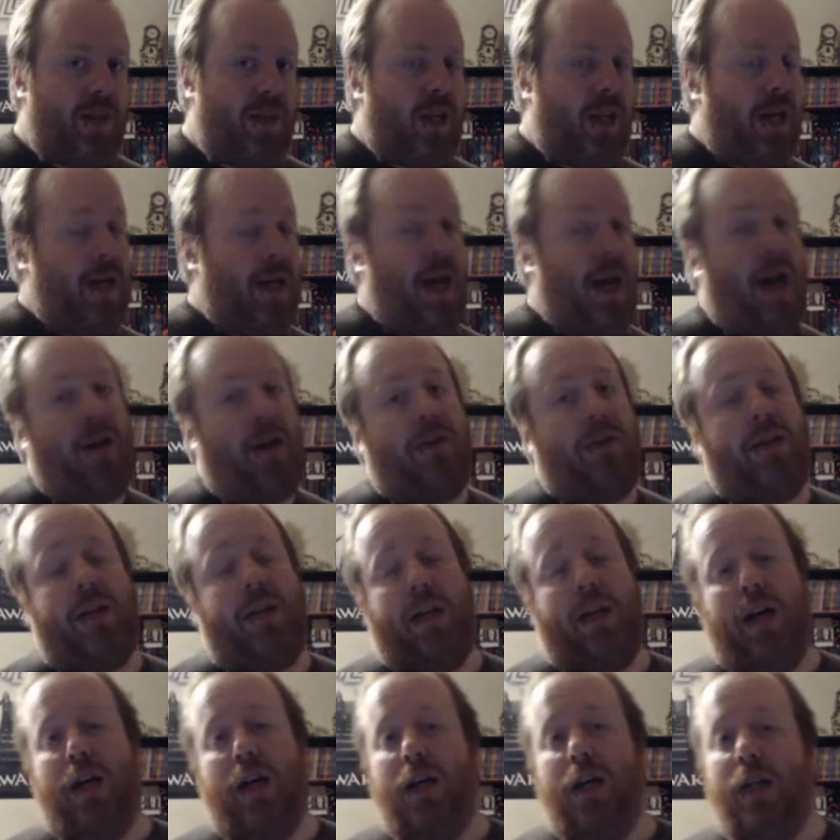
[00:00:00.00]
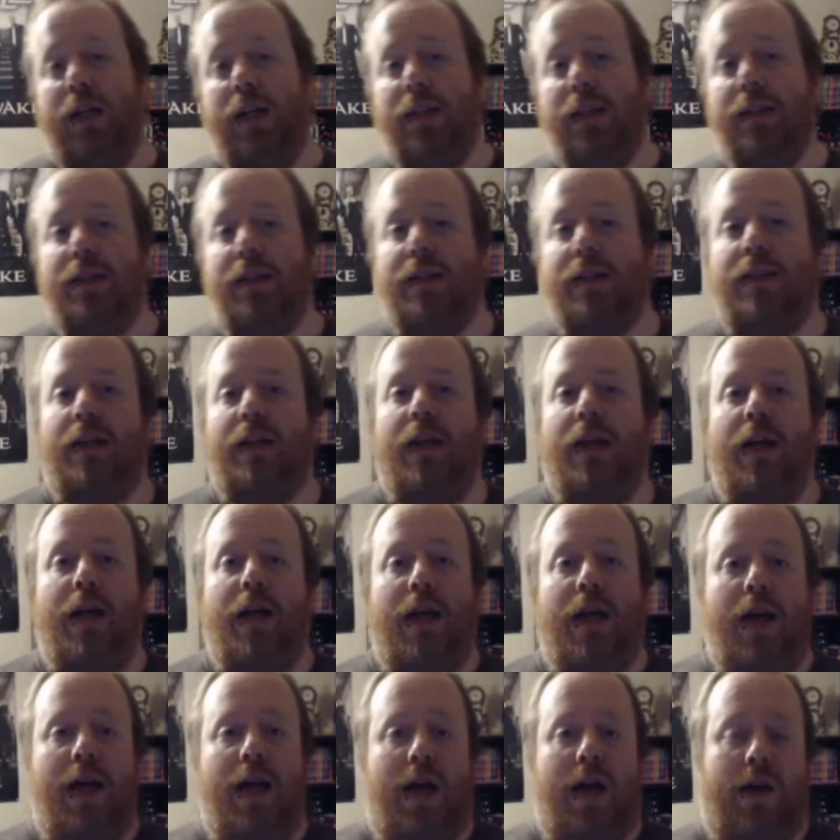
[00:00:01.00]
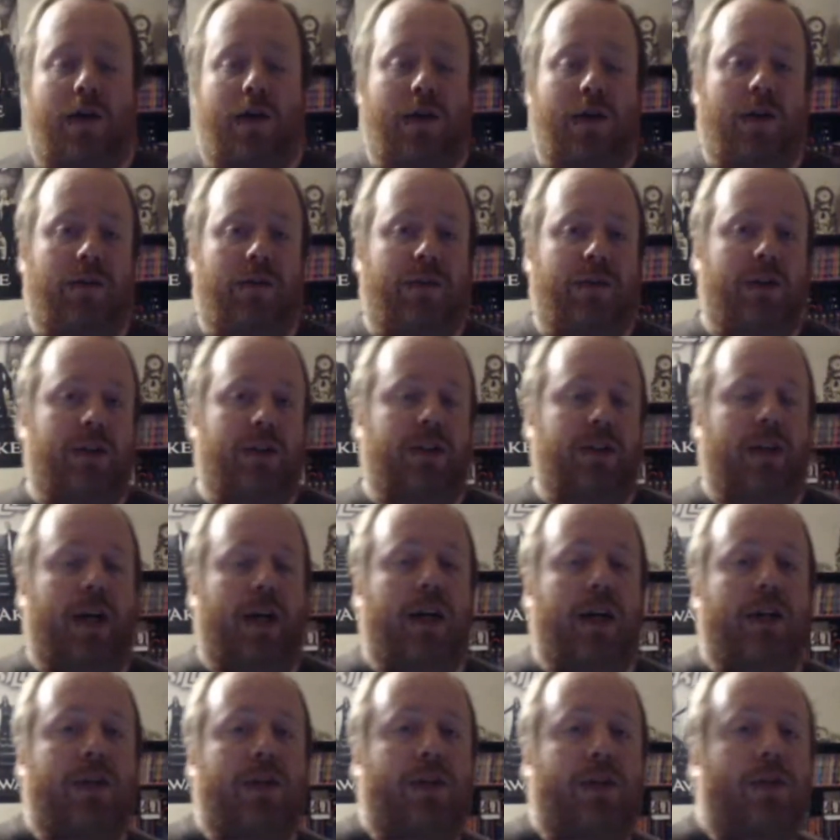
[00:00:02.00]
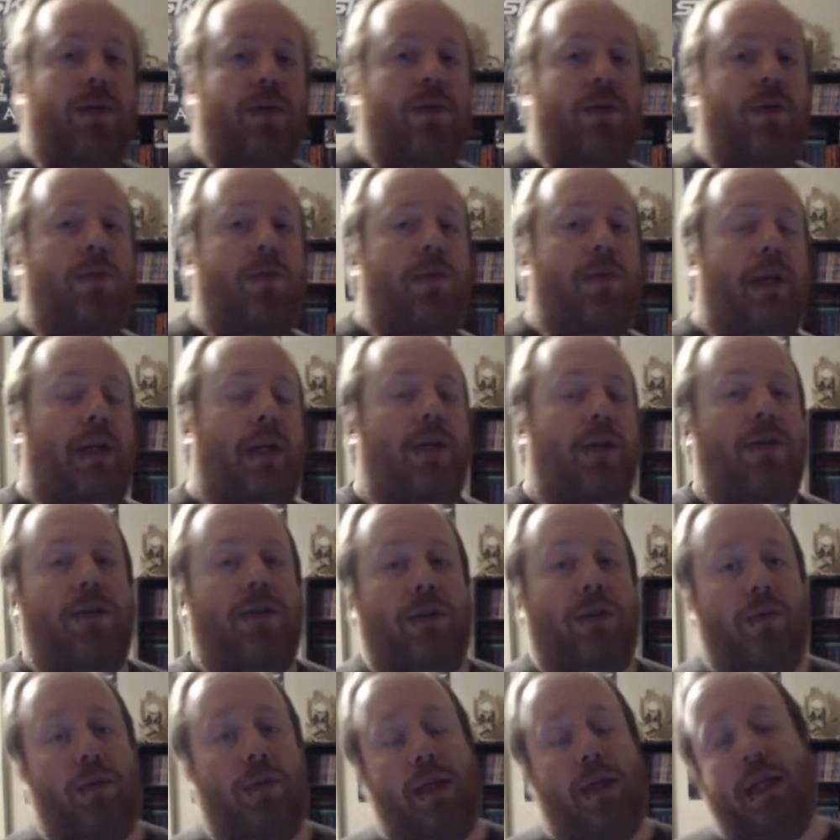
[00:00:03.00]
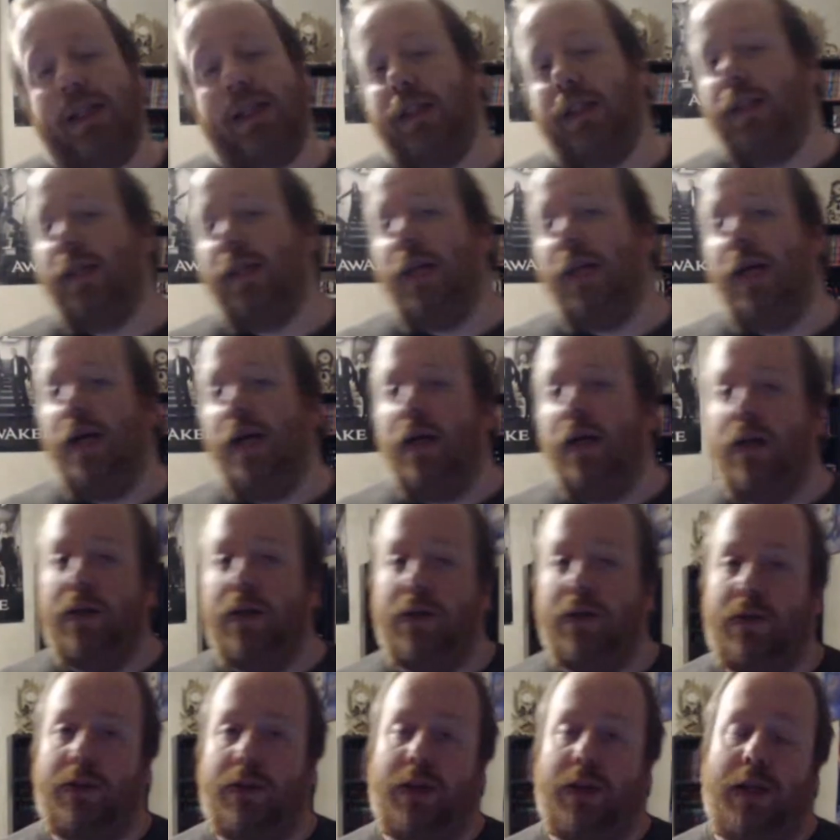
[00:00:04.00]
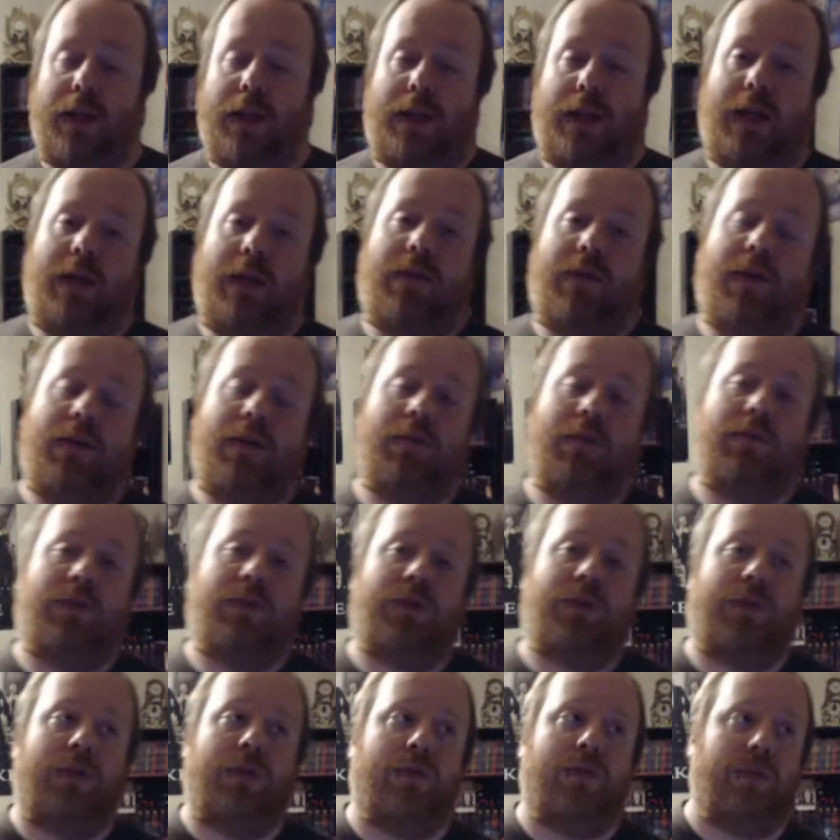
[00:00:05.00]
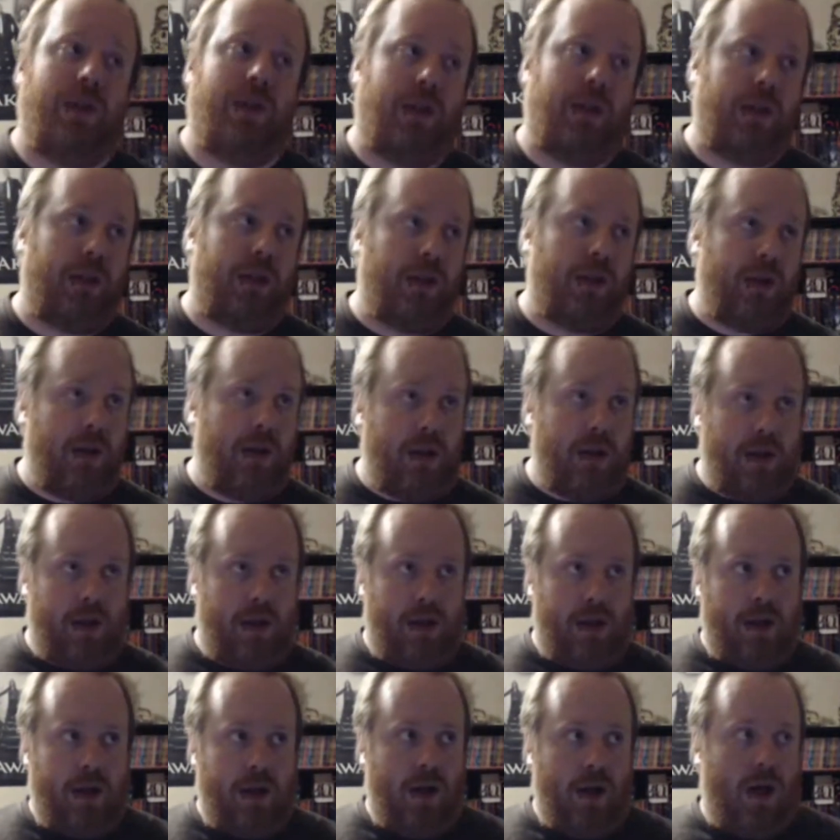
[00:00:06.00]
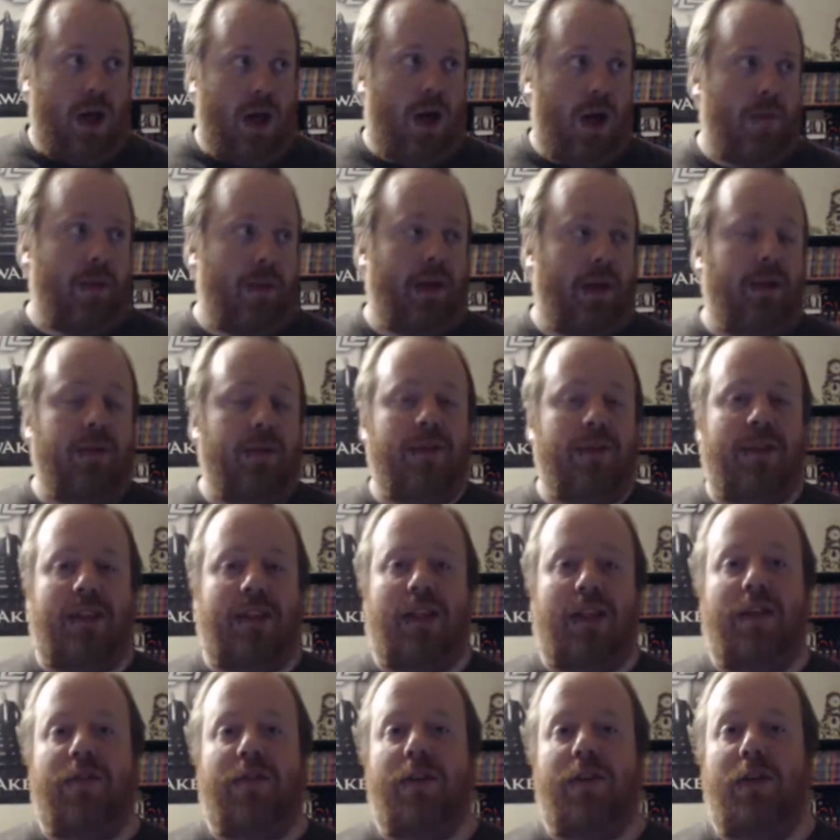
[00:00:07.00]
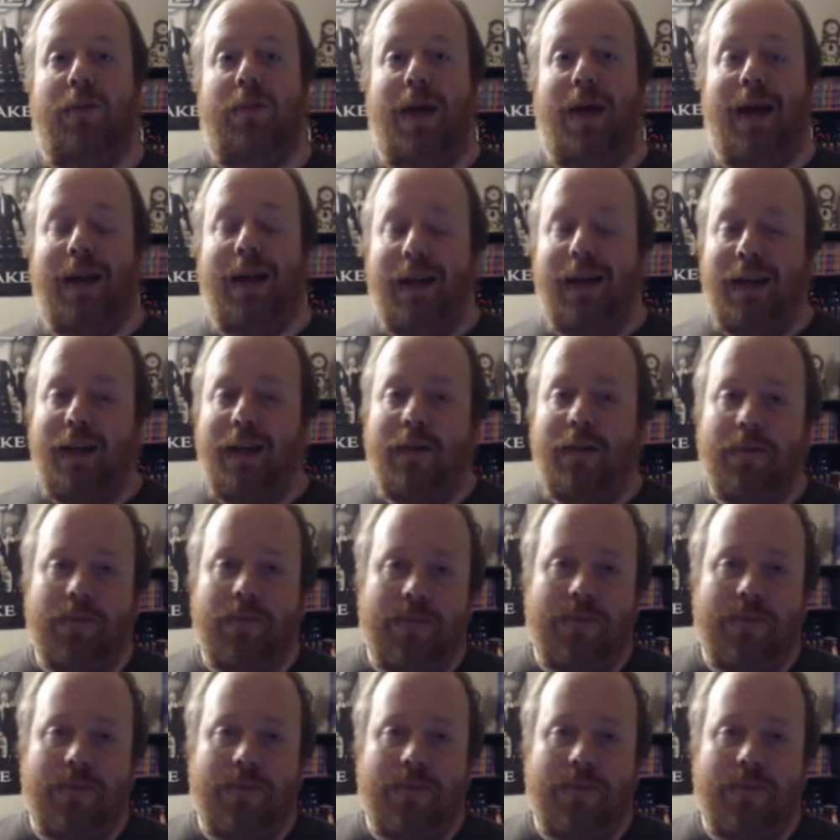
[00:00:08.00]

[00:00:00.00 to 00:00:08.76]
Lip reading: Now, to the audience, I don't know if they're trying to make you sort of relate to the guy or try to give him sort of a means of humanity.